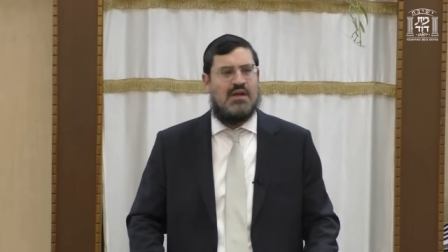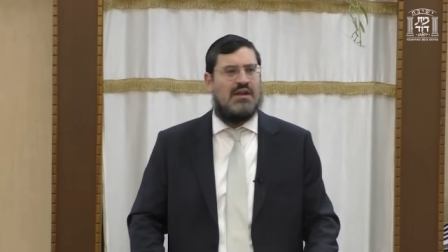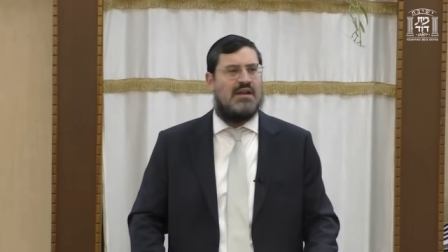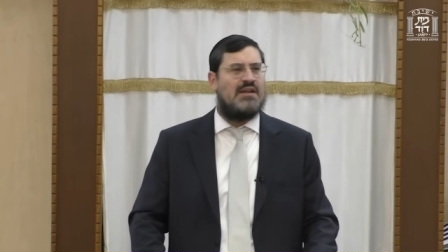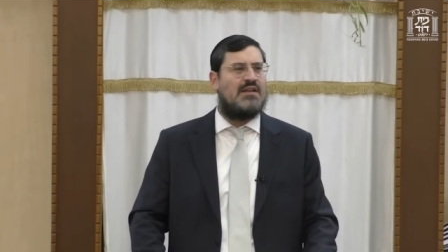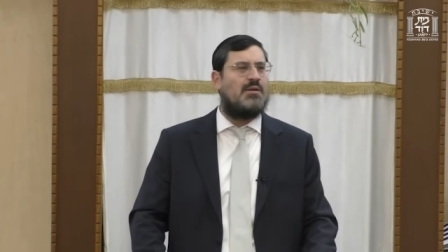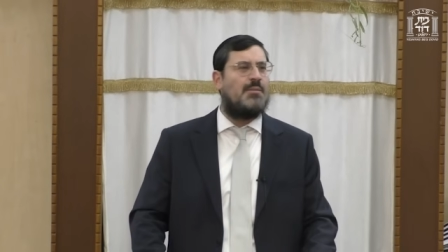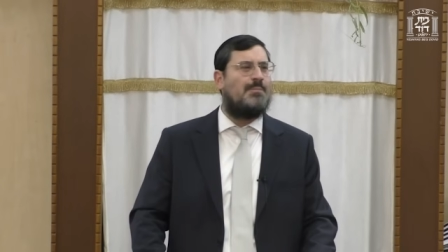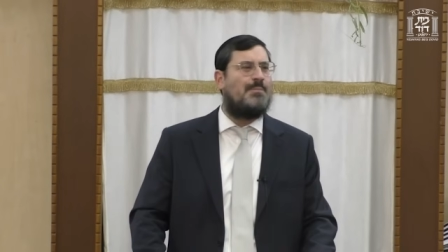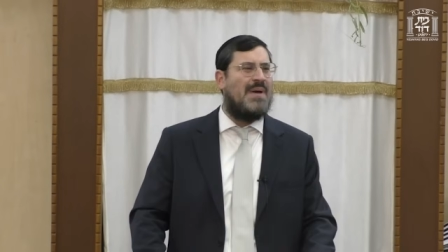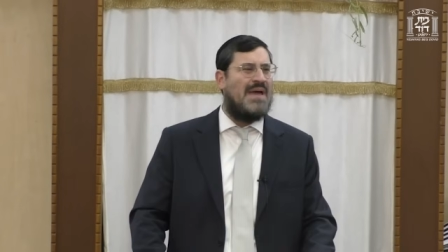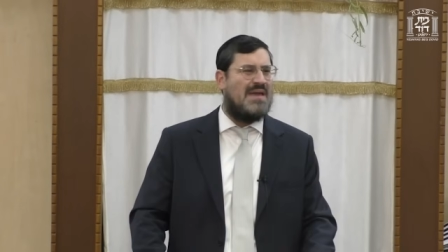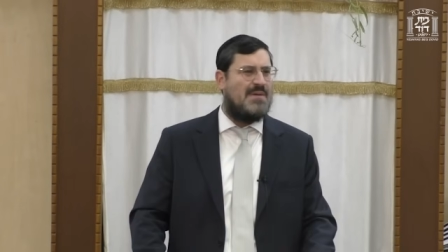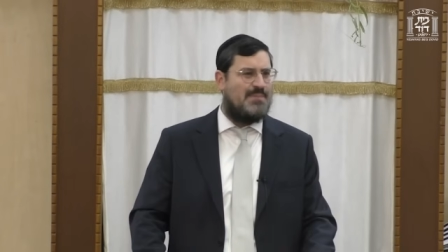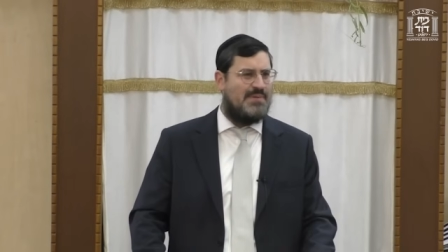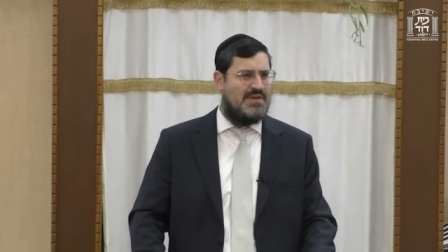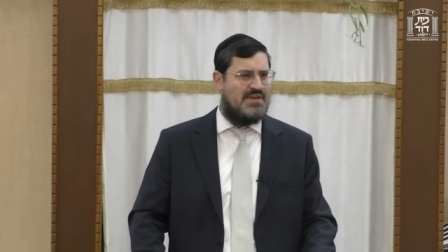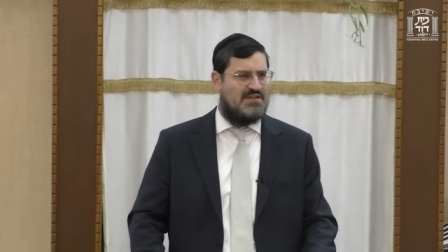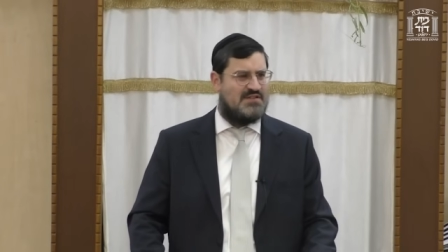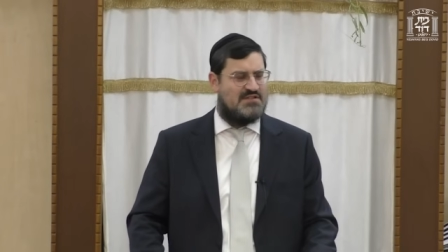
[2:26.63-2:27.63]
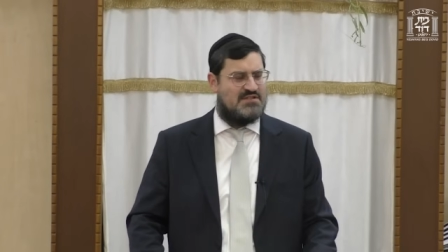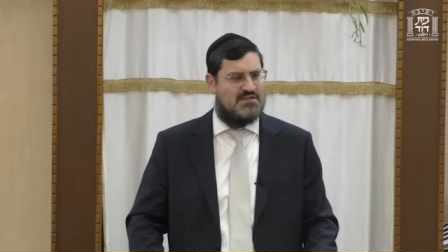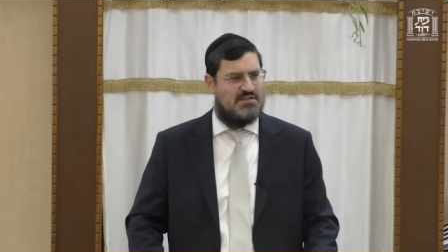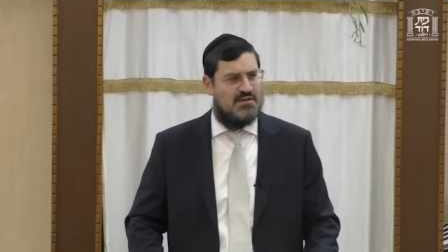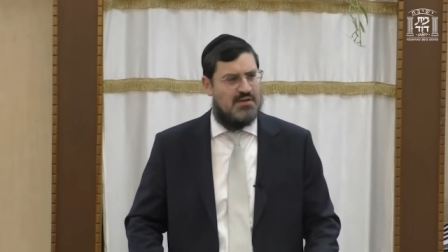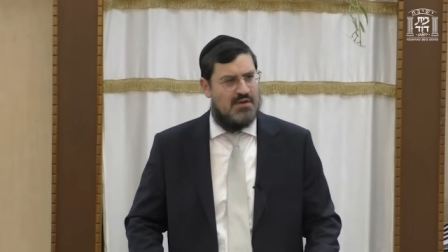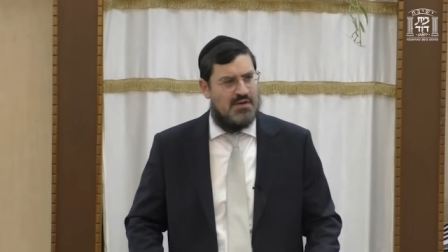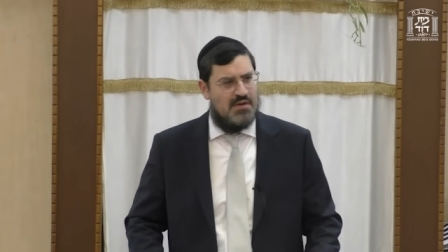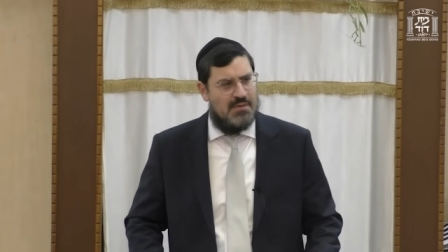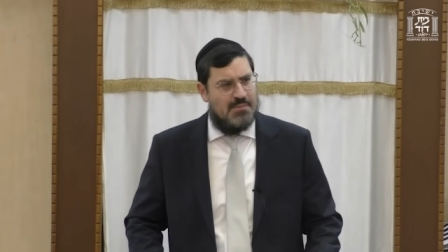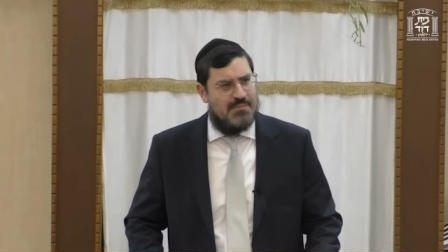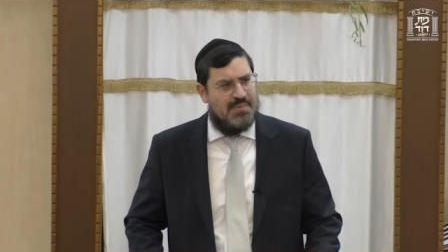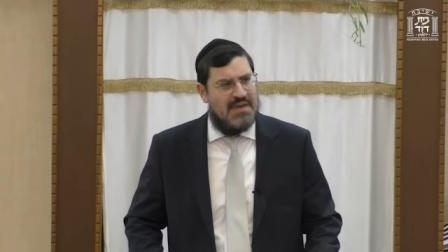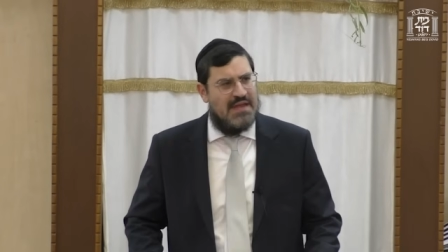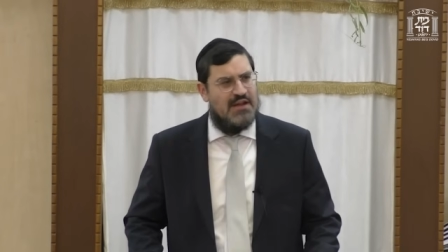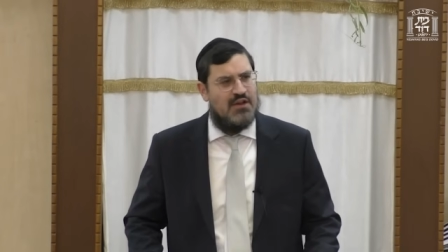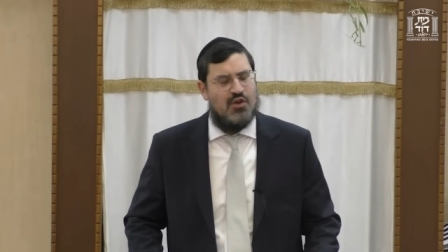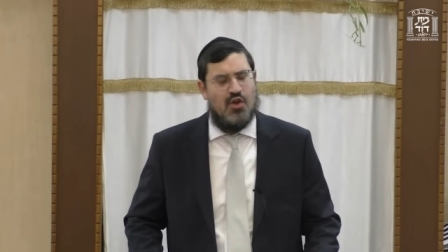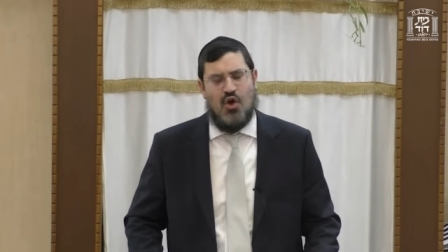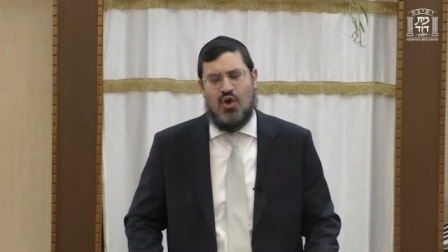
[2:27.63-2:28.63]
little babies,
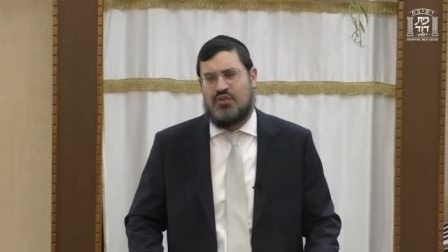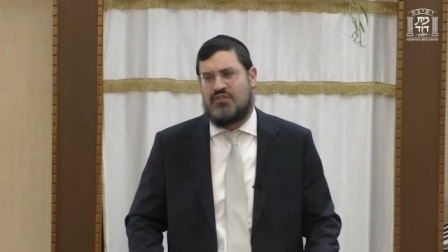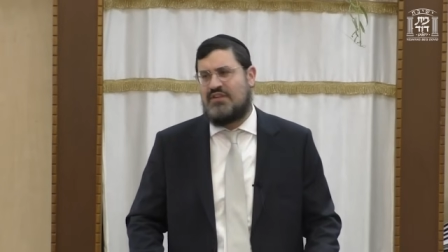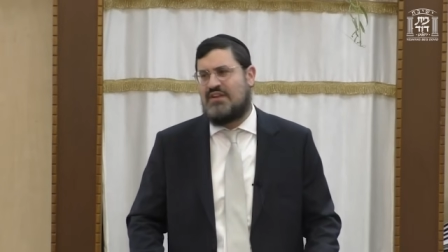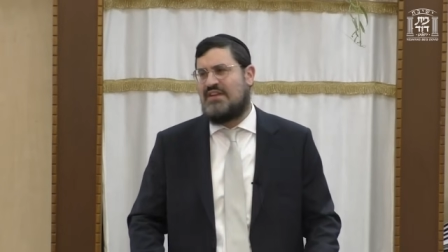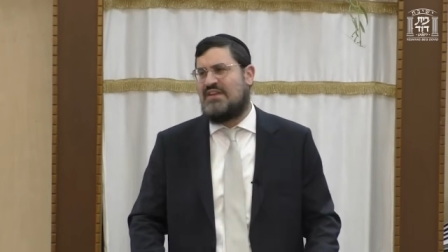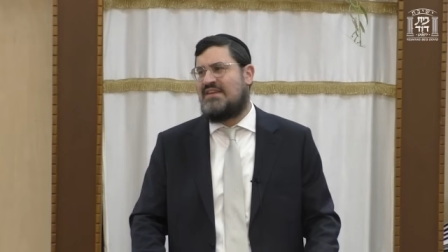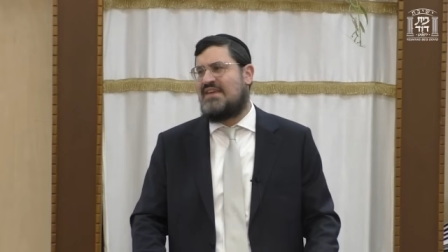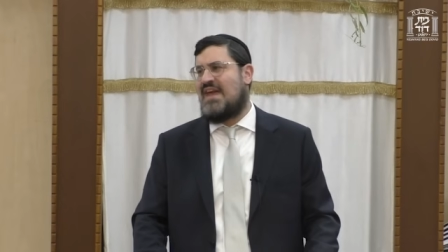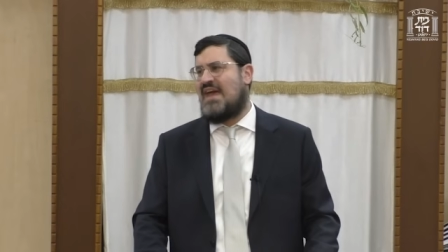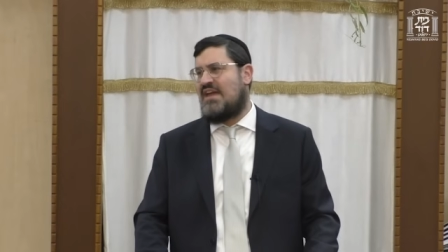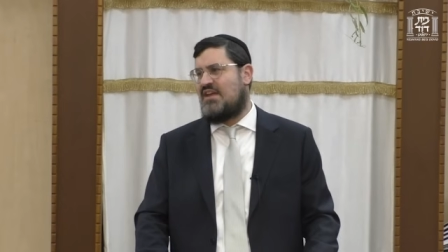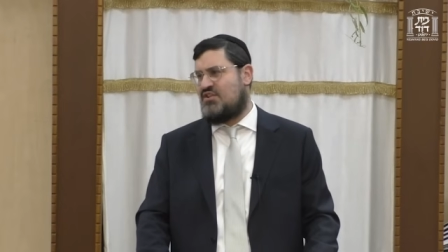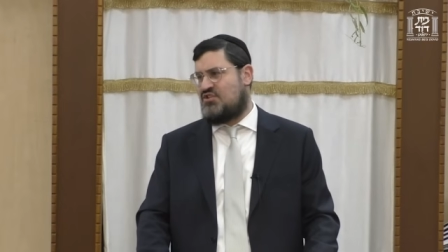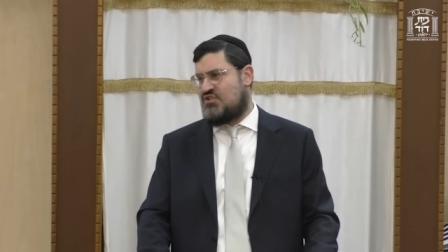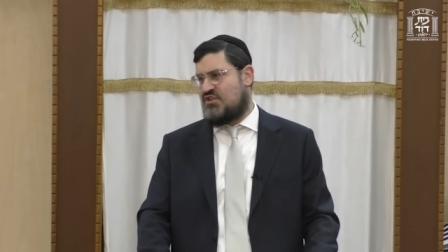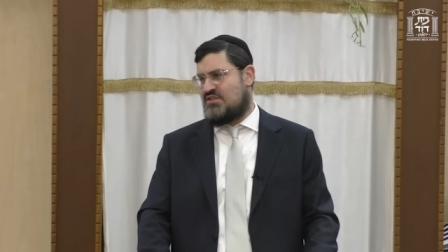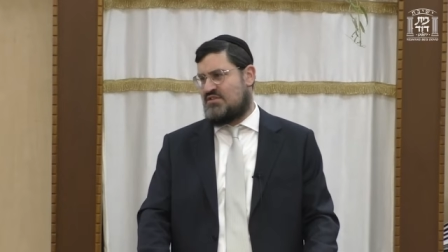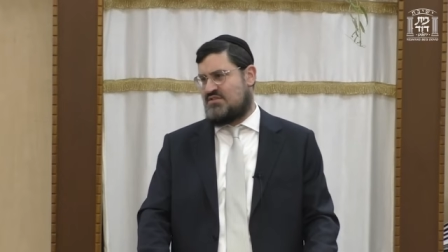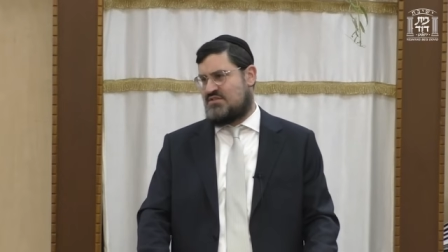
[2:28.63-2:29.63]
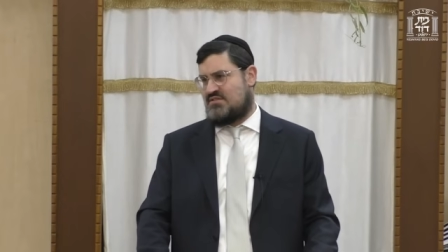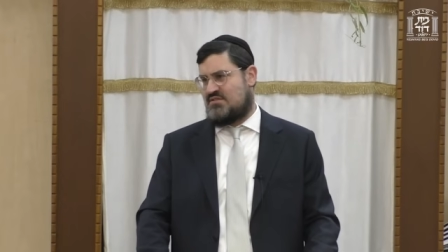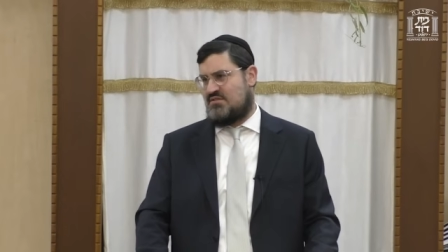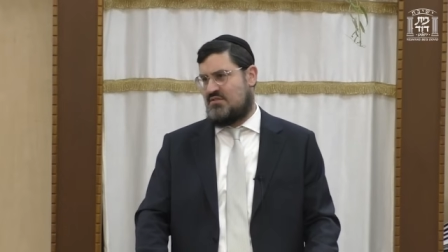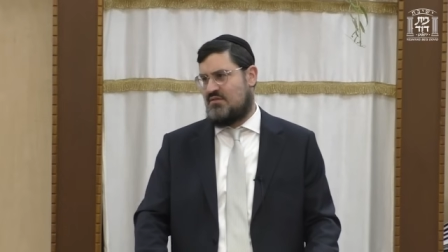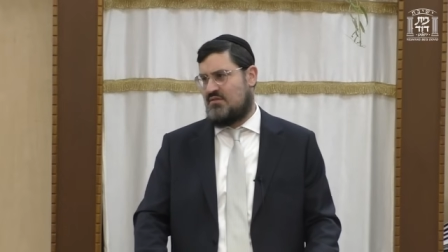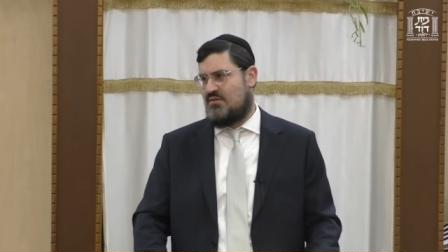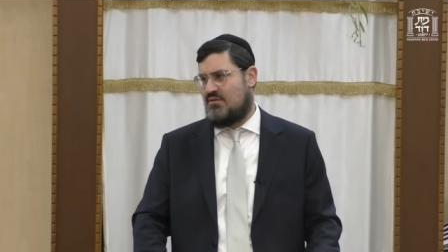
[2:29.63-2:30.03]
being locked in cages